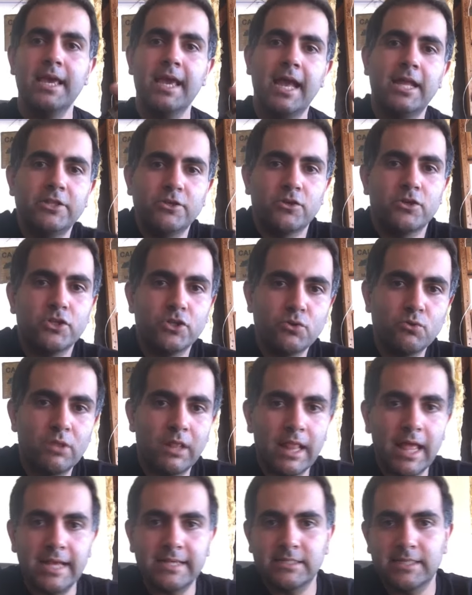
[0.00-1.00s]
And you can
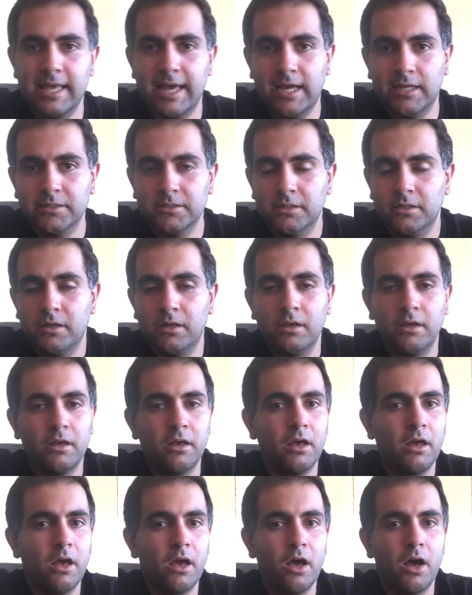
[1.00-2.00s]
utilize that
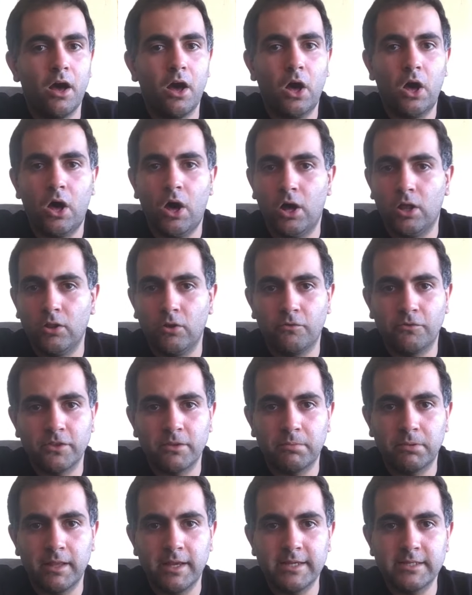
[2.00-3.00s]
all over
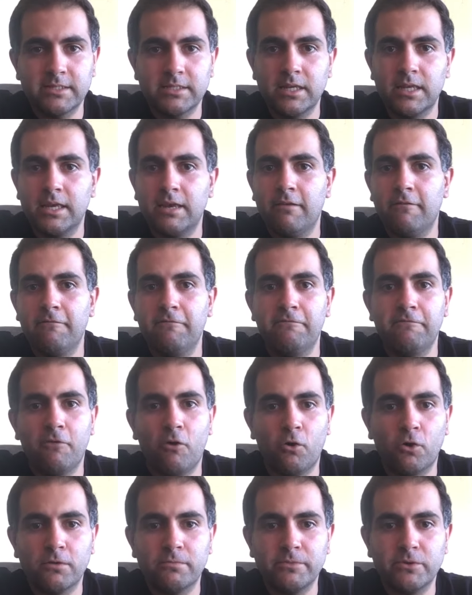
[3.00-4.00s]
the place.
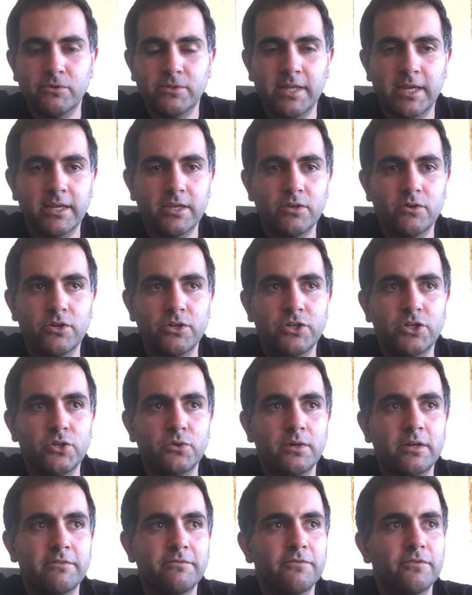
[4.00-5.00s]
Folk music, you can
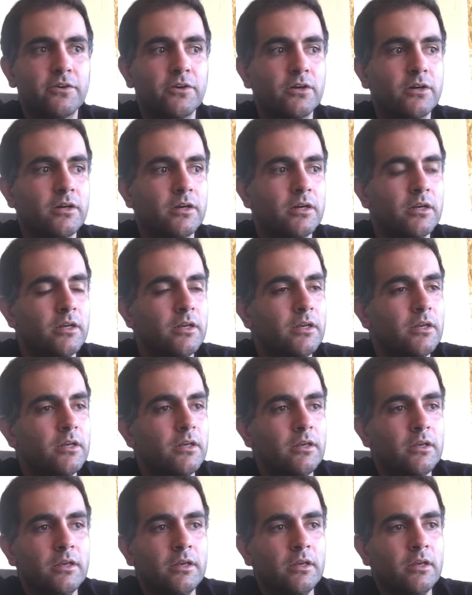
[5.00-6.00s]
do it for
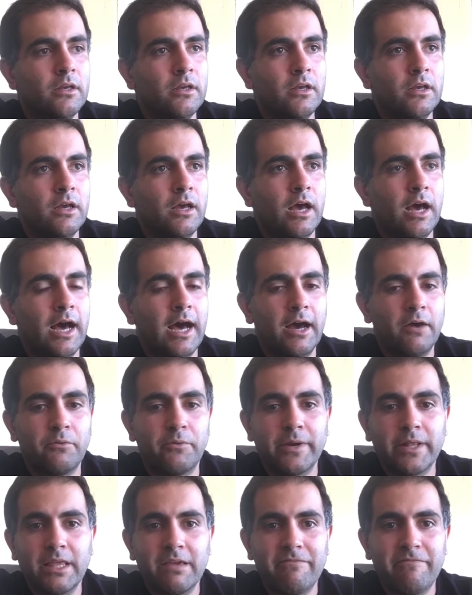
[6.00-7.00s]

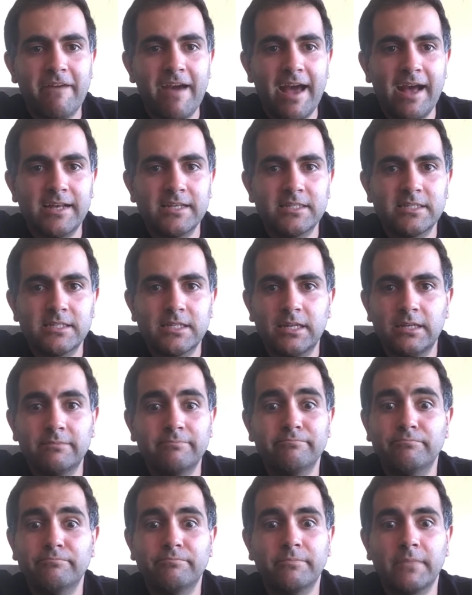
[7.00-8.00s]
really fast,
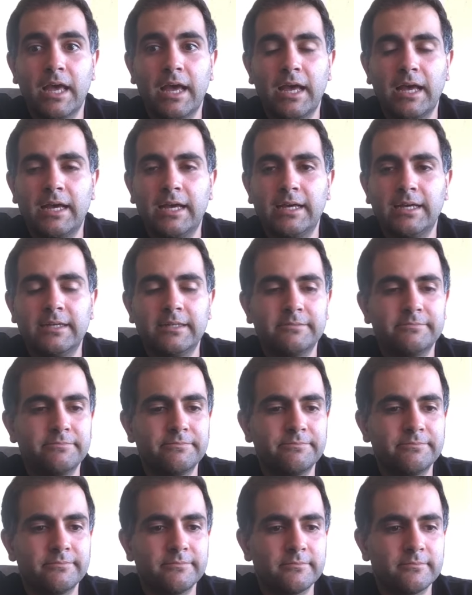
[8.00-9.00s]

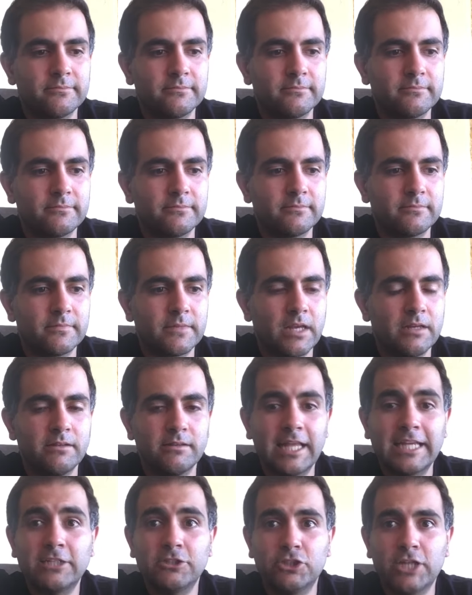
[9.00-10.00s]

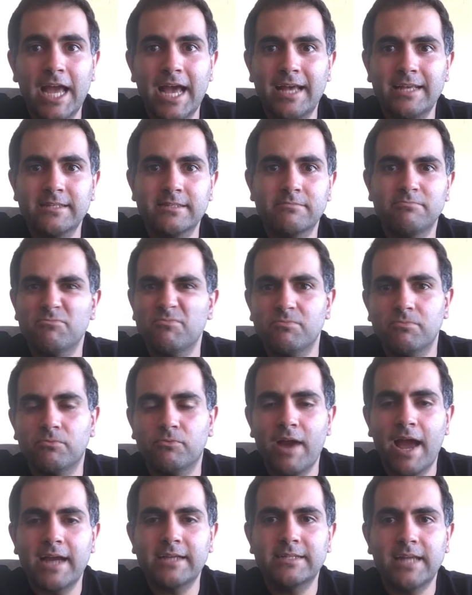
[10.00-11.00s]
like jazz
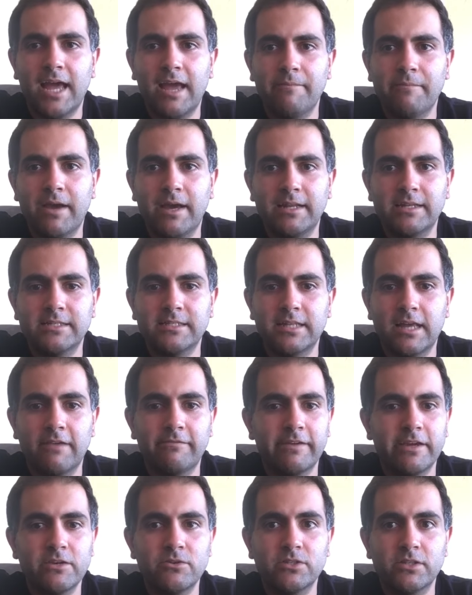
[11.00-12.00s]
ragtime kind of
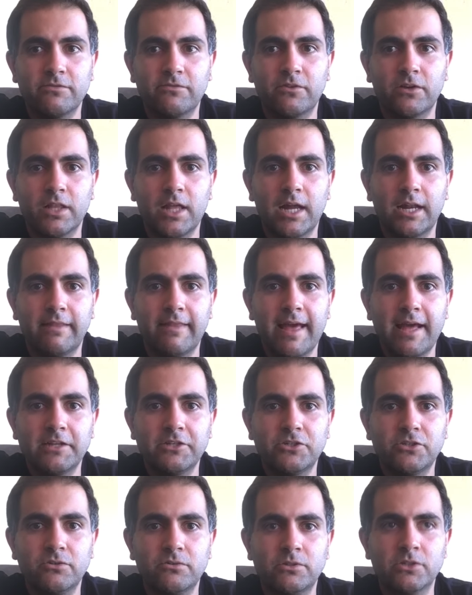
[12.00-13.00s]
stuff. I use it for a lot of that
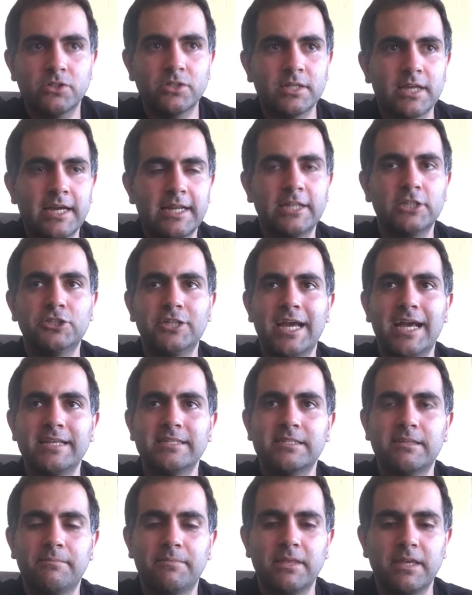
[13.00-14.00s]
too, just to kind of jazz
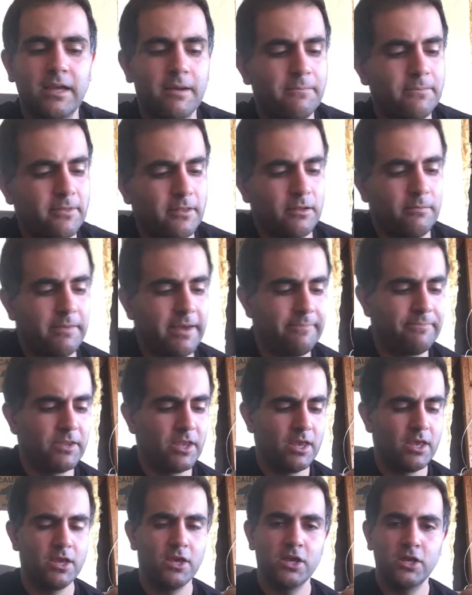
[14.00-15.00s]
something up a little bit.
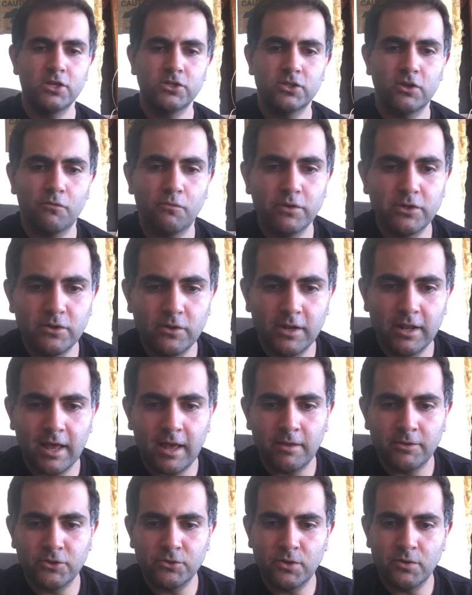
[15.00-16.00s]
So if we do it,
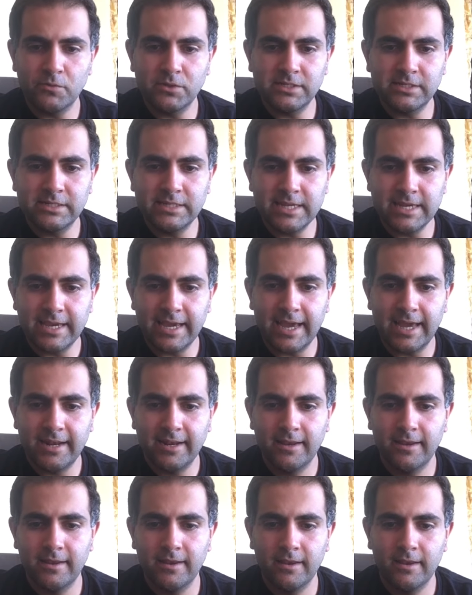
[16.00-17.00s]
I'll do it with C
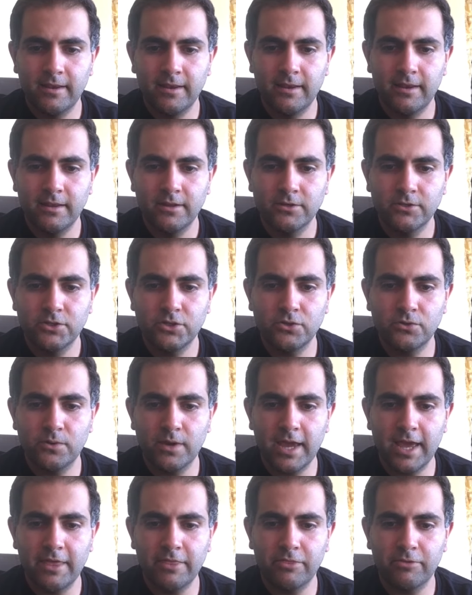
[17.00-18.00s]
again. 2
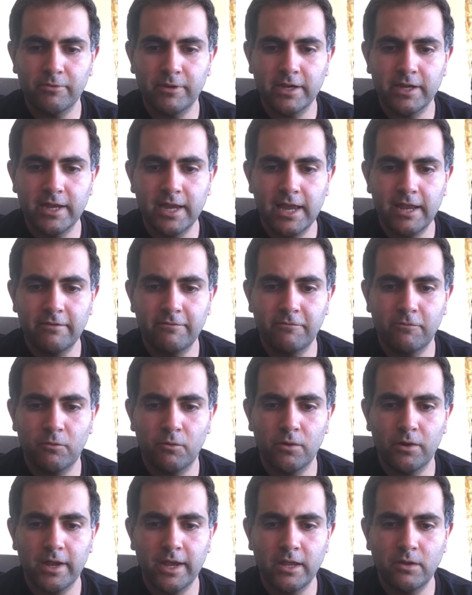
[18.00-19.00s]
and 3 and
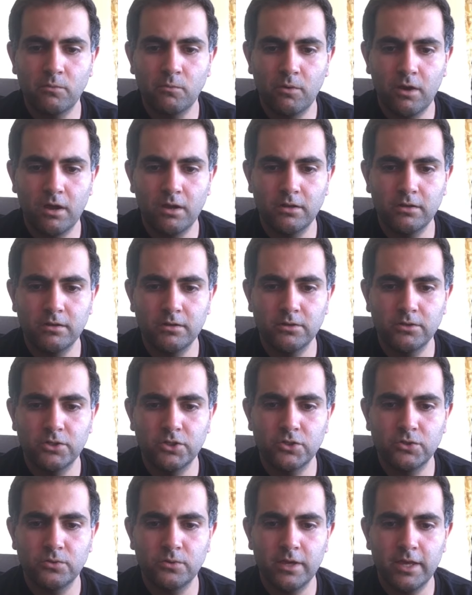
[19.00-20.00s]
4 and 1,
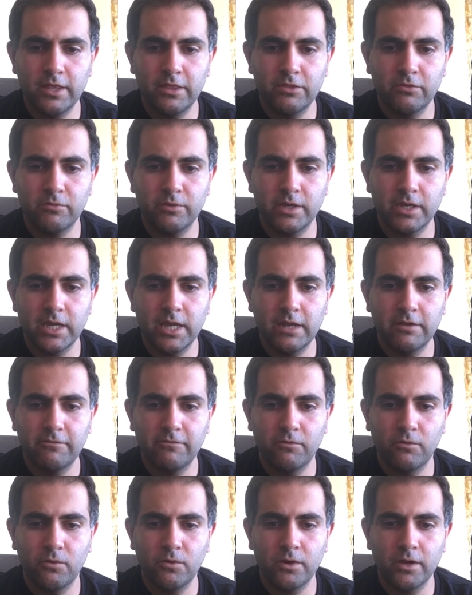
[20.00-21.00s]
2 and 3 and
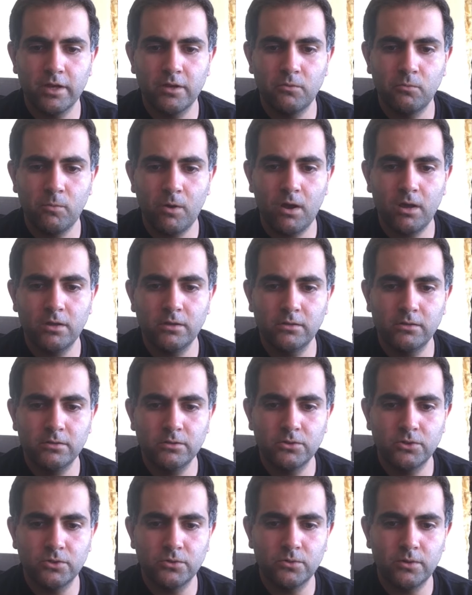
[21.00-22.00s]
4 and
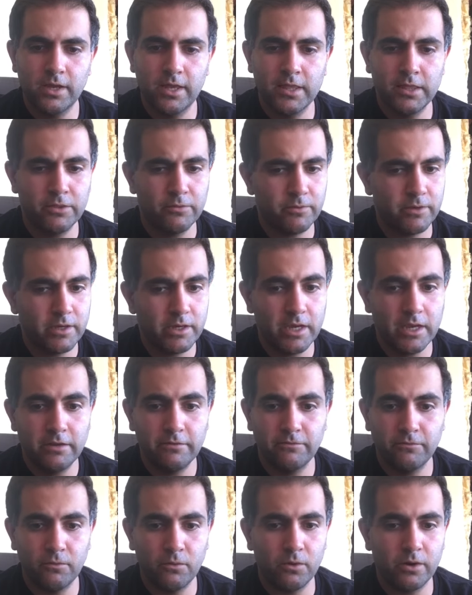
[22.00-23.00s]
1, 2 and 3
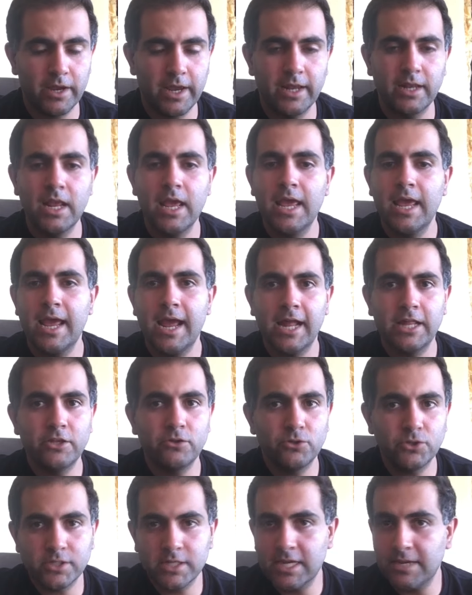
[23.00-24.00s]
and 4 and you
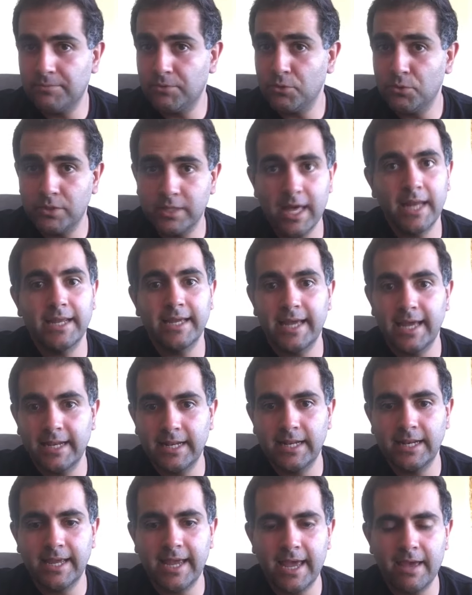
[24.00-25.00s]
just keep doing that
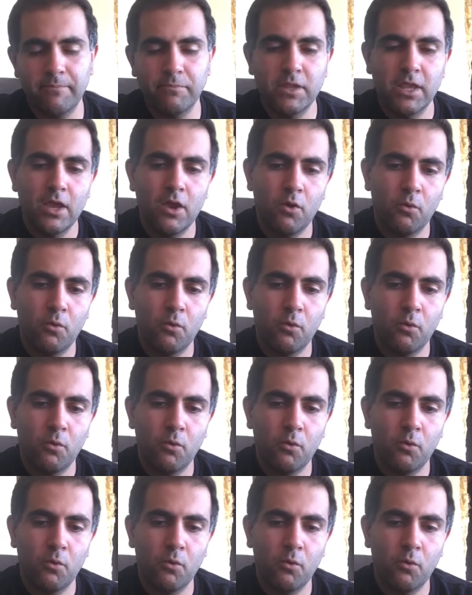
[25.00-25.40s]
again and again.